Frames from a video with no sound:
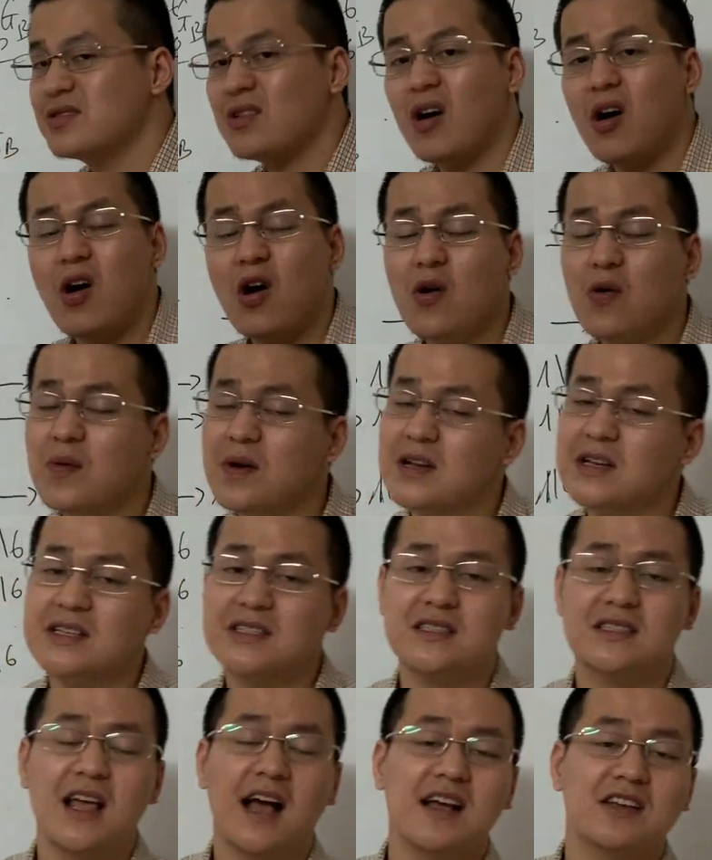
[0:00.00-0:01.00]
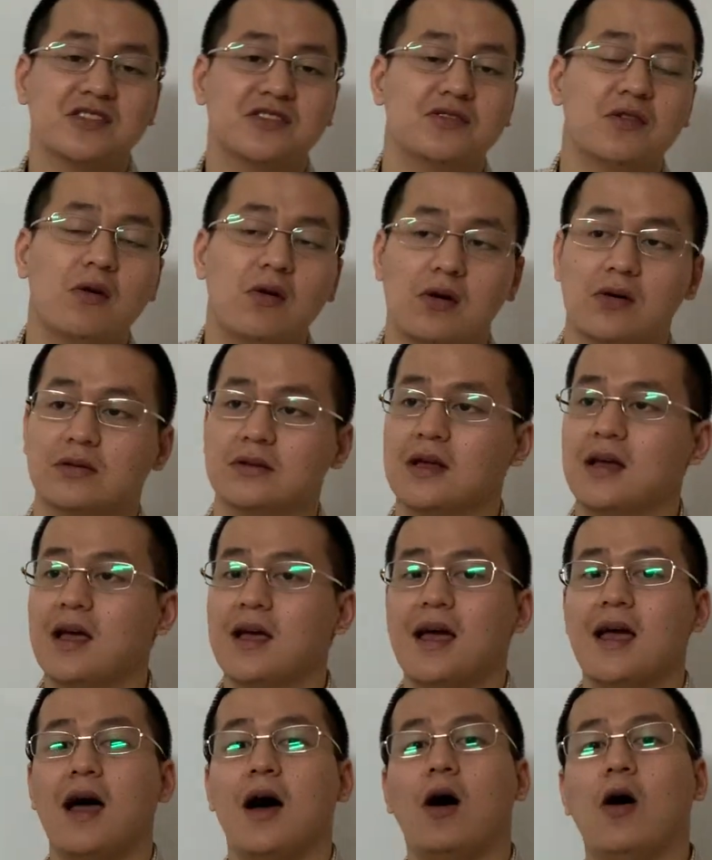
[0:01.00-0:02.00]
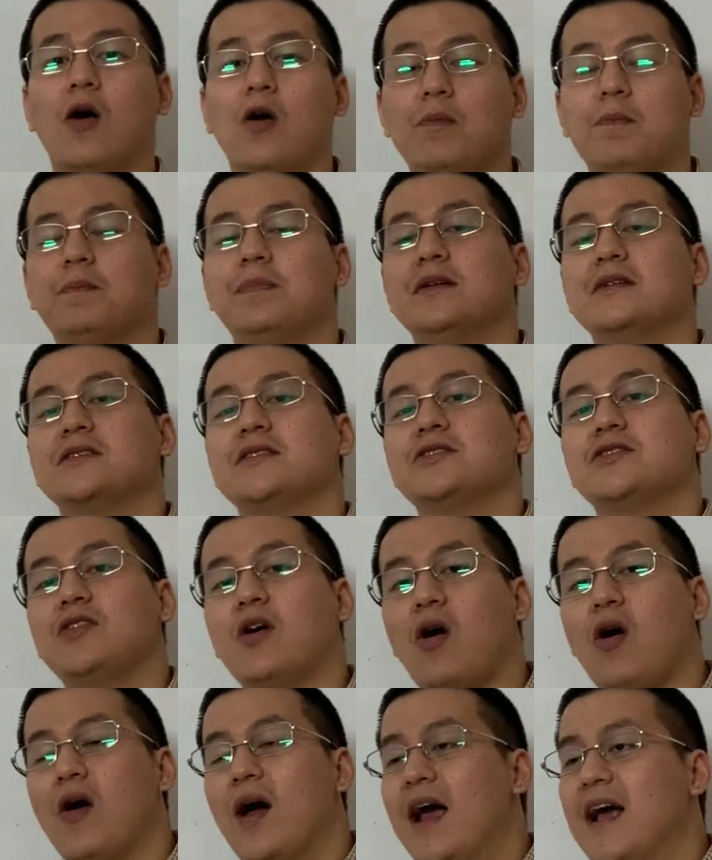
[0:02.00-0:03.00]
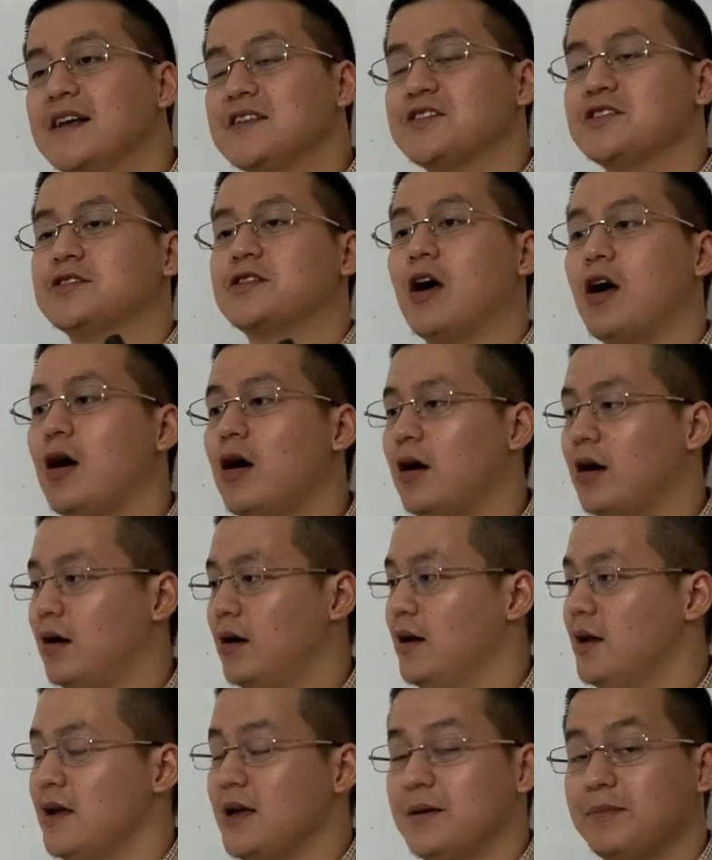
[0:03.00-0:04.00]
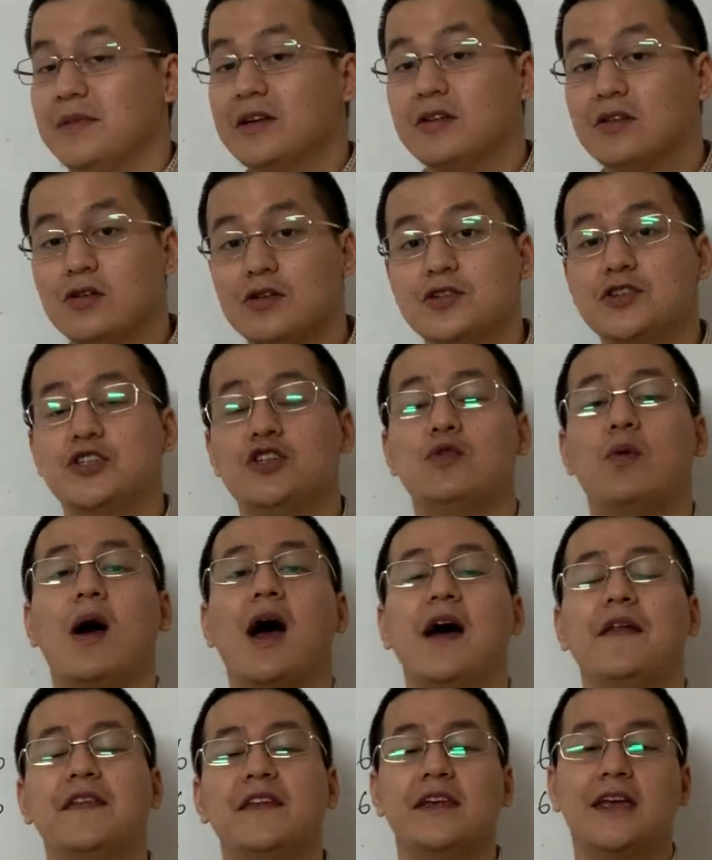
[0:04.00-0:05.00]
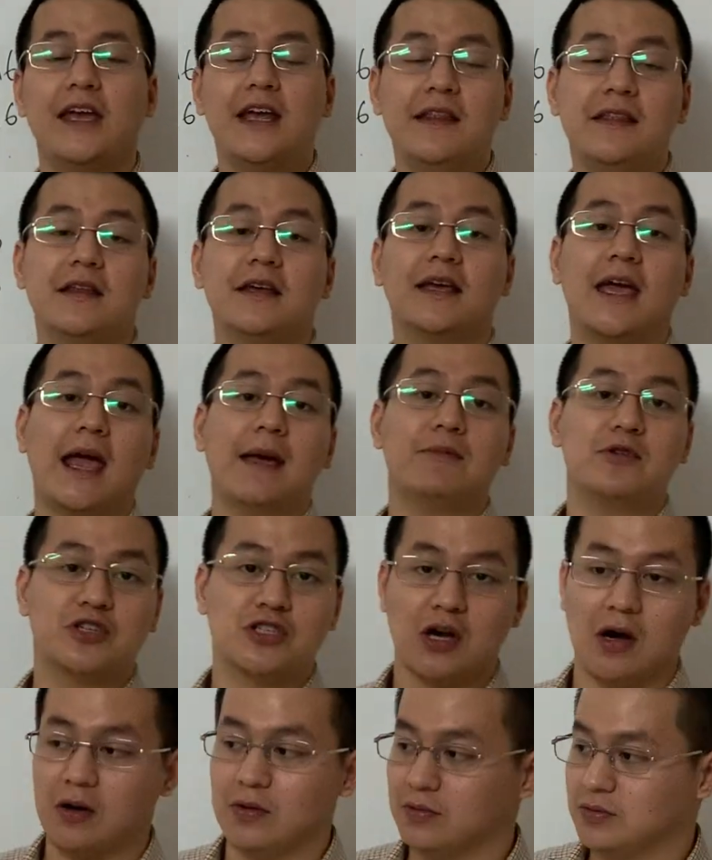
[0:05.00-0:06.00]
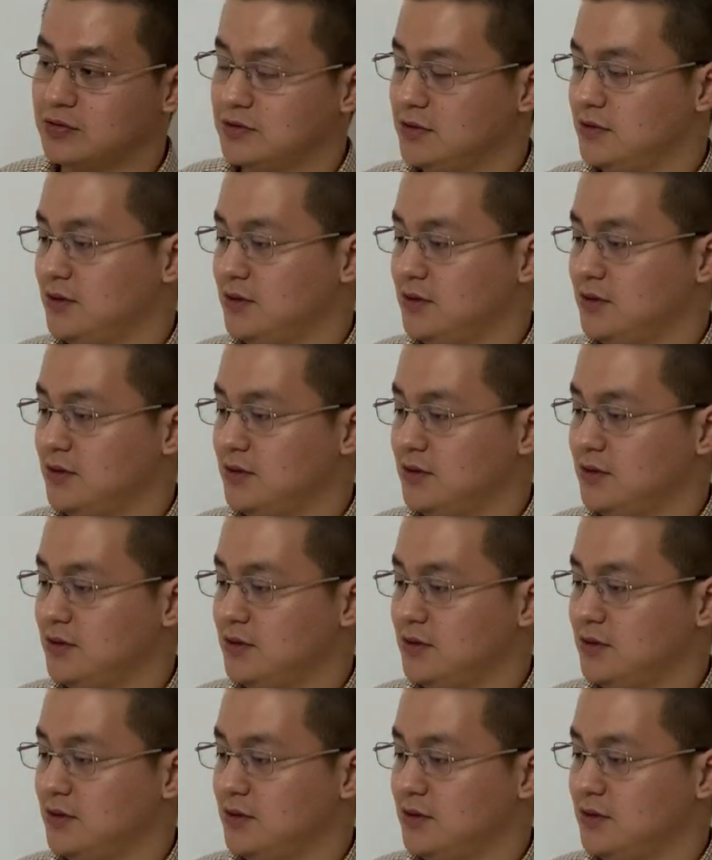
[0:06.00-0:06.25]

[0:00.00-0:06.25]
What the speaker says: always does not open the door has the car, because you are in the game show.